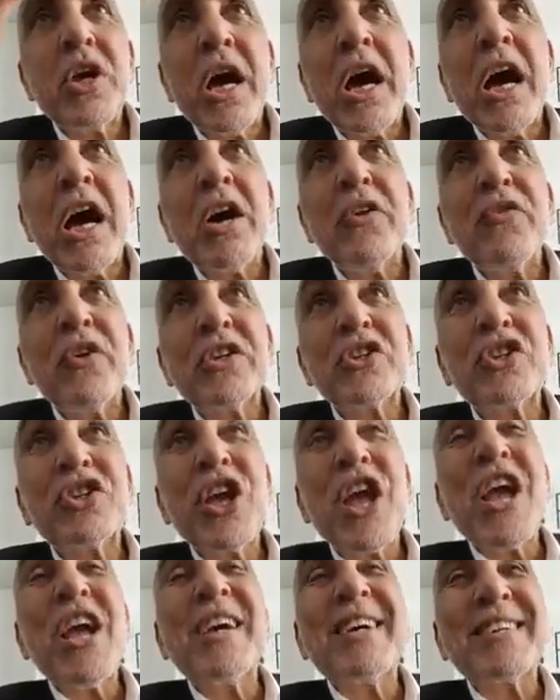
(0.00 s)
have a
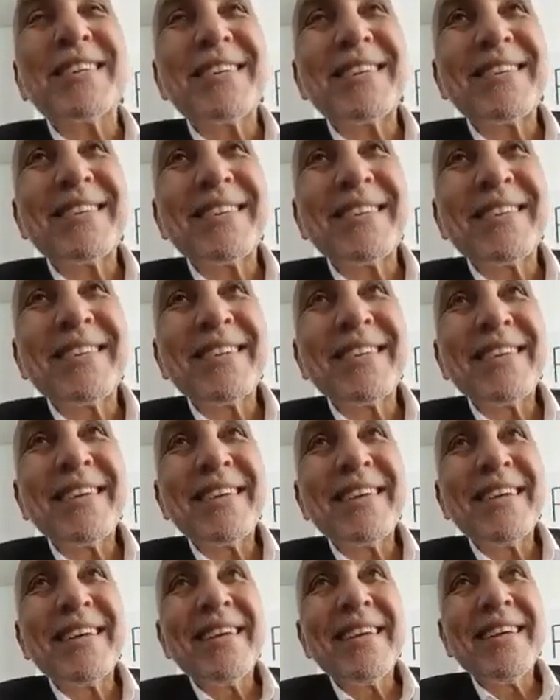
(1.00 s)
share
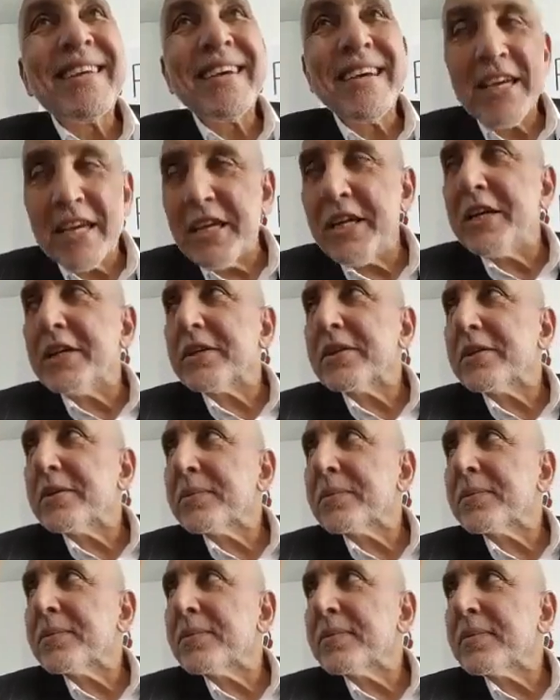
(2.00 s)
here,
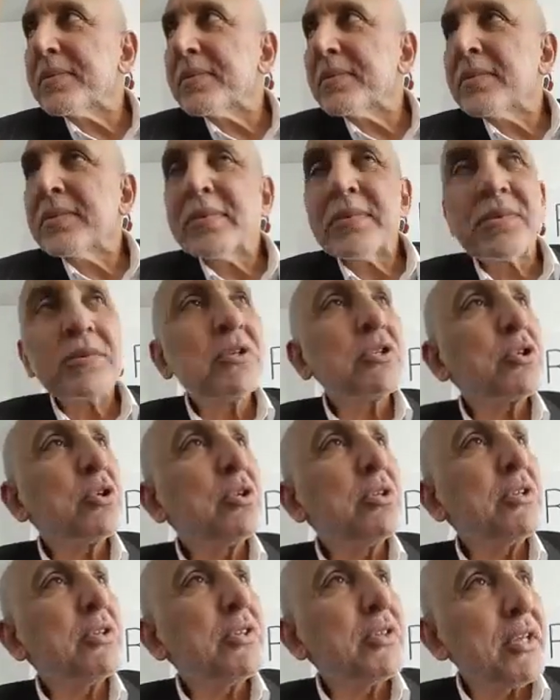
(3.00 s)
not
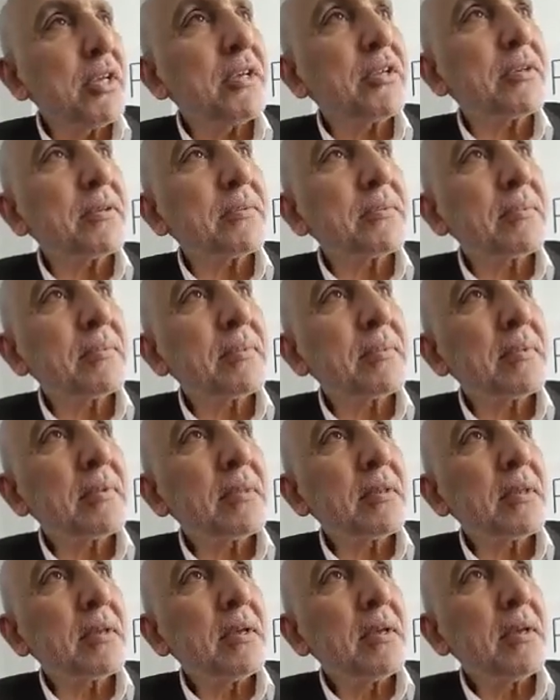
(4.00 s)
only there.
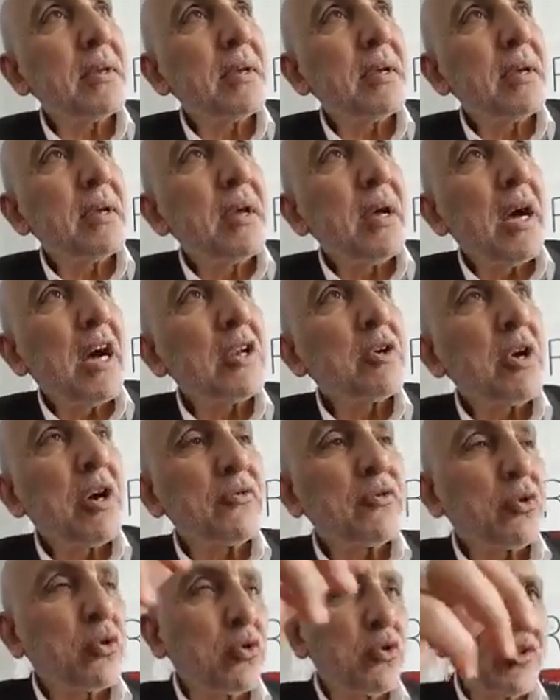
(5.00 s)
and you
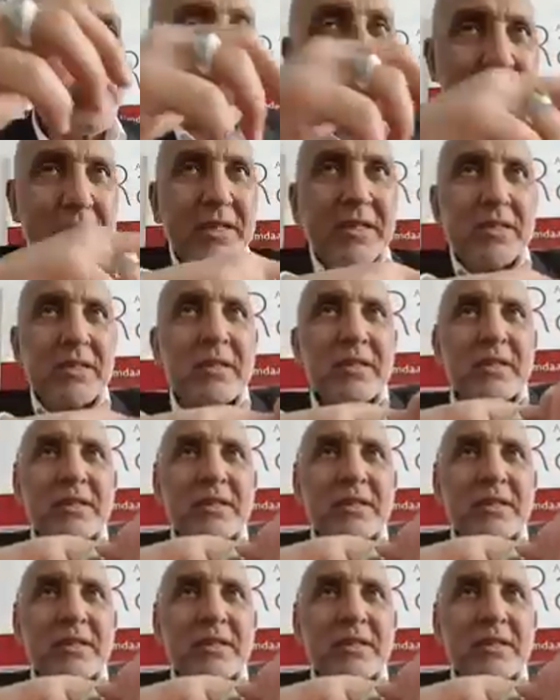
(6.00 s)
have to connect